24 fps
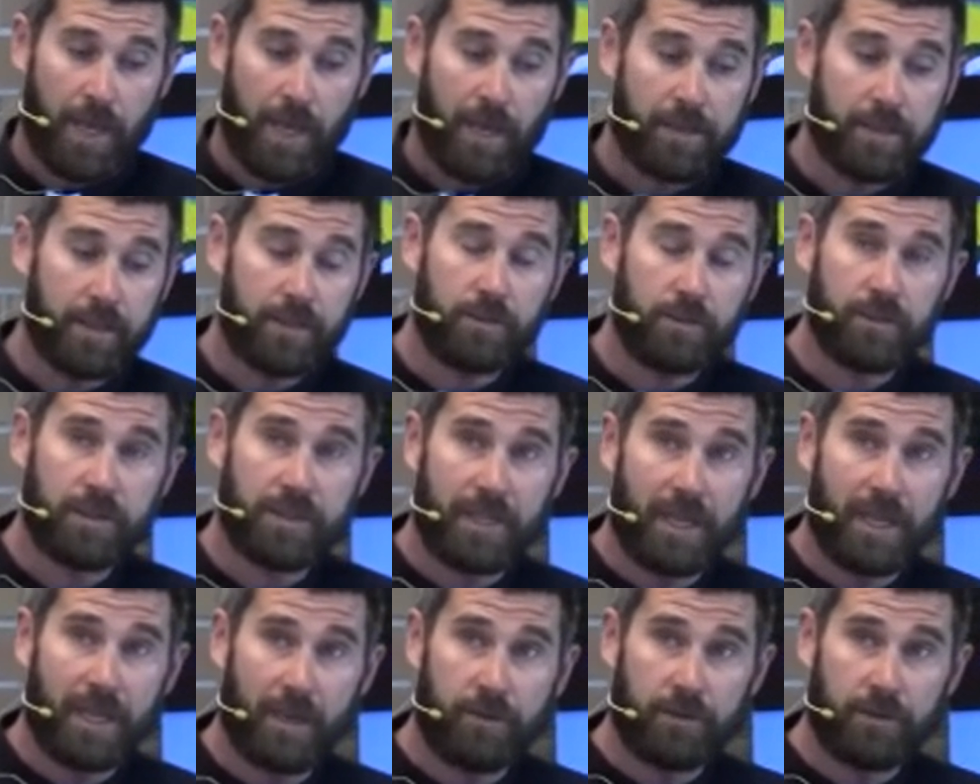And then you
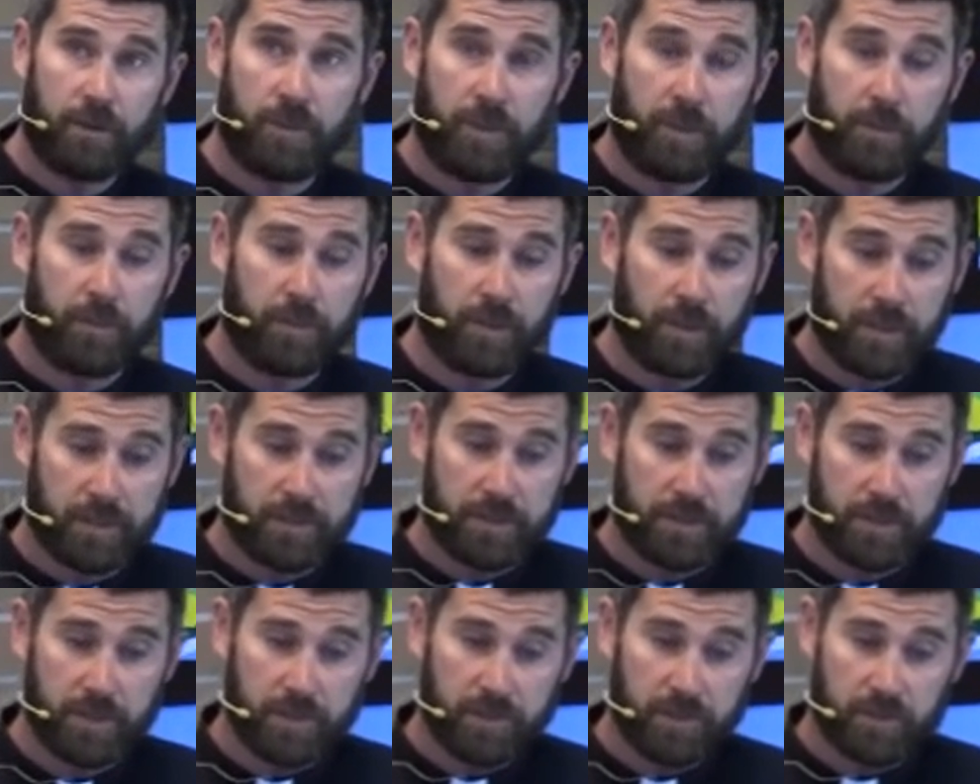encounter people like
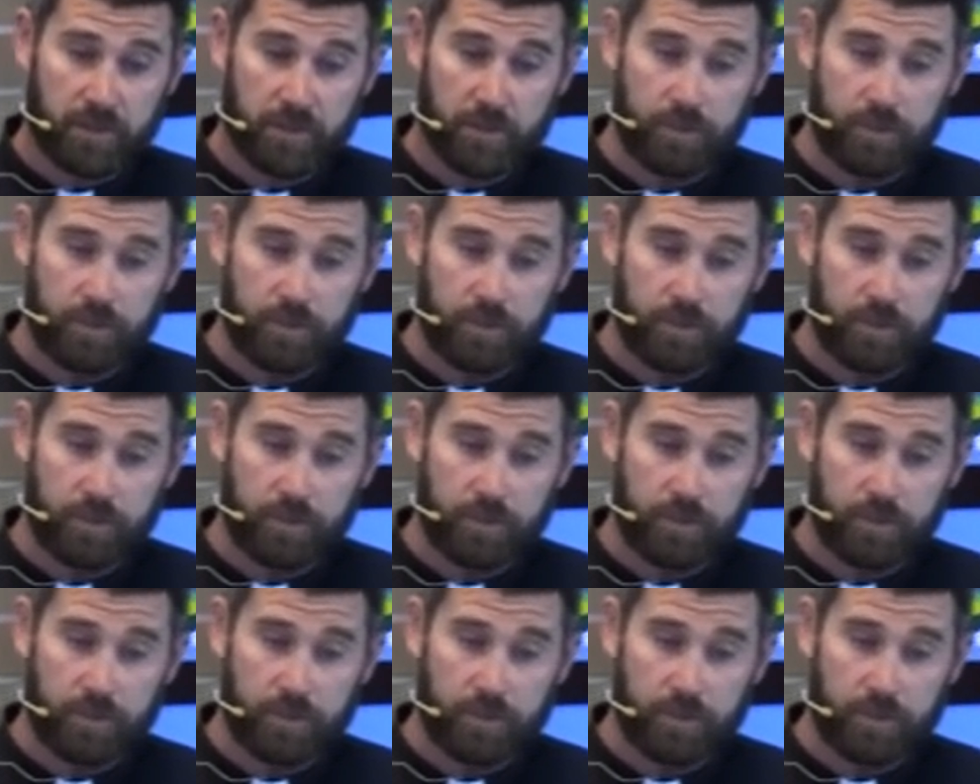C.S.